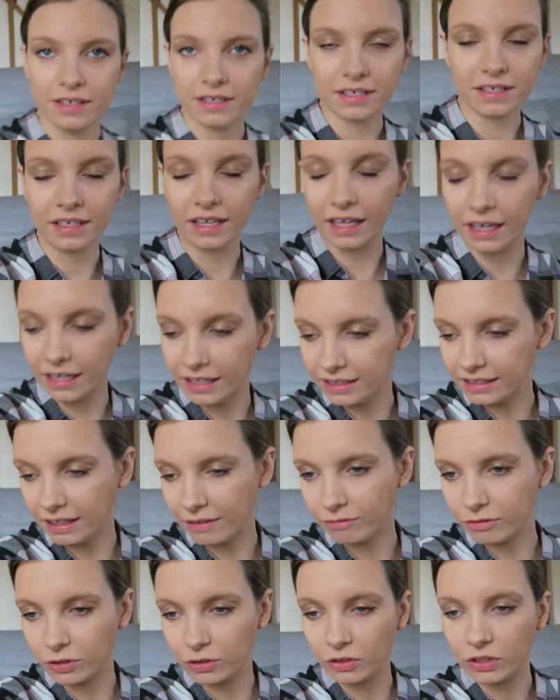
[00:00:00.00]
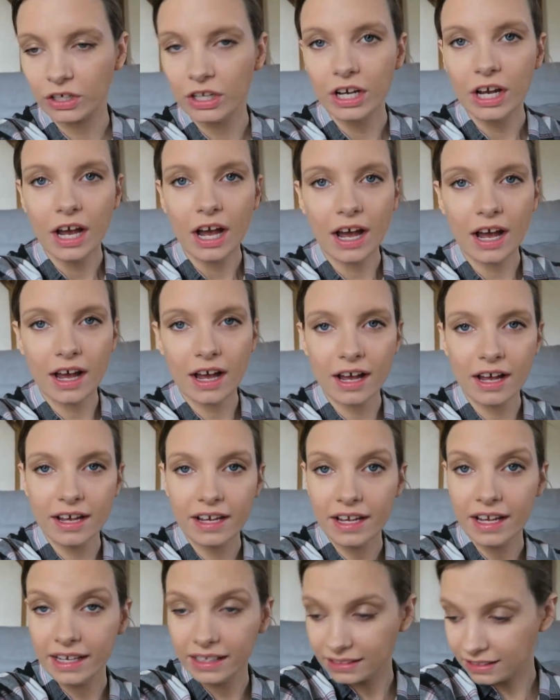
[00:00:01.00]
Doesn't get it, deaf dog.
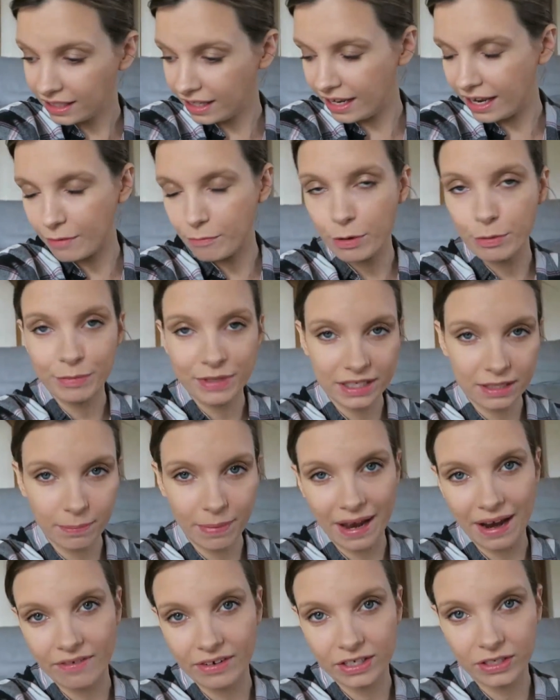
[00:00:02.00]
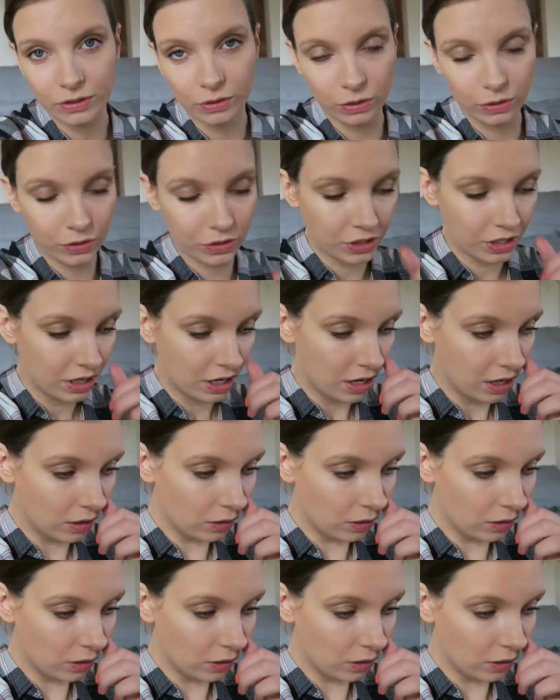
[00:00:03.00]
He's here, but Mr. Bear is not.